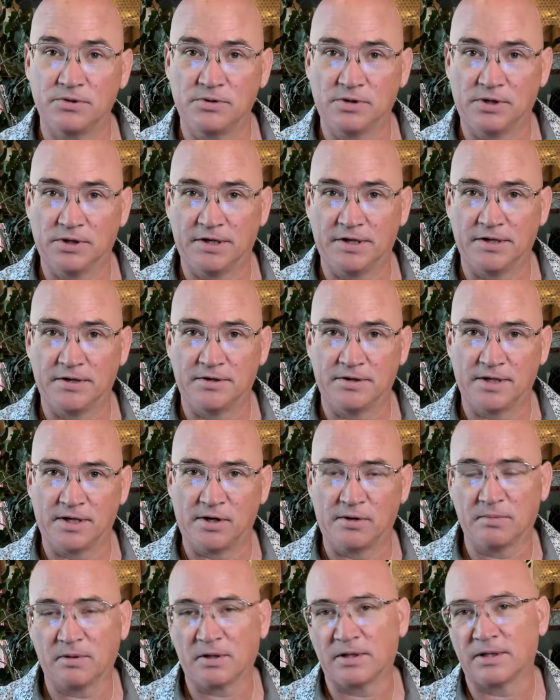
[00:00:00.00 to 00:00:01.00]
are here to
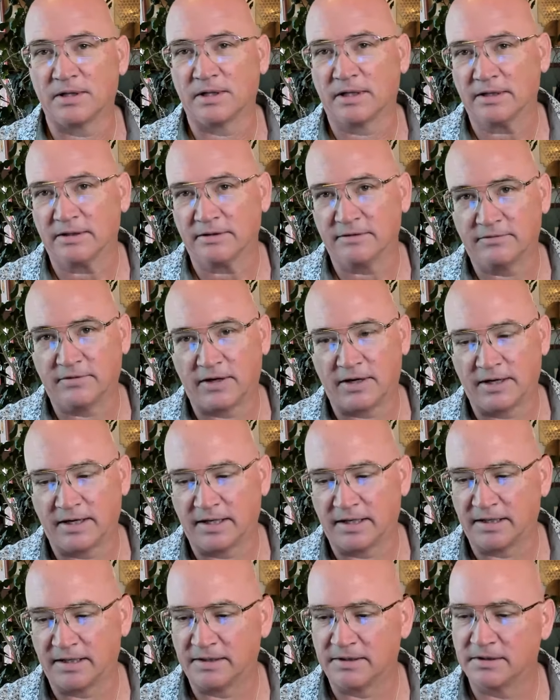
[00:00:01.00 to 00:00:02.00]
help
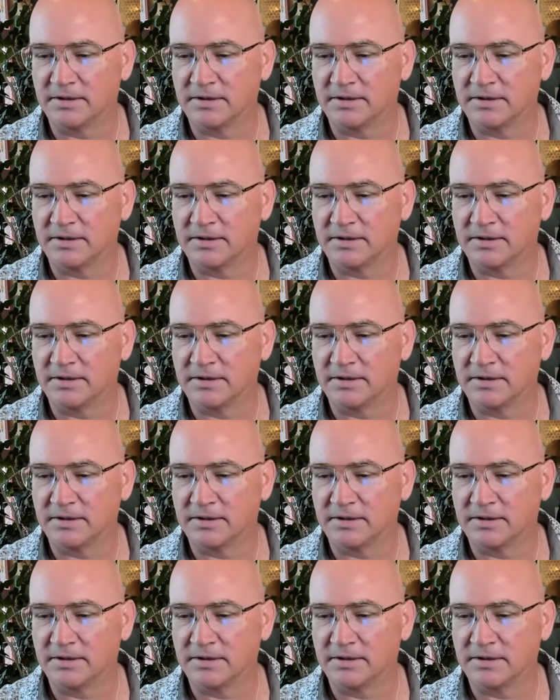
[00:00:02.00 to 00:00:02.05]
clarify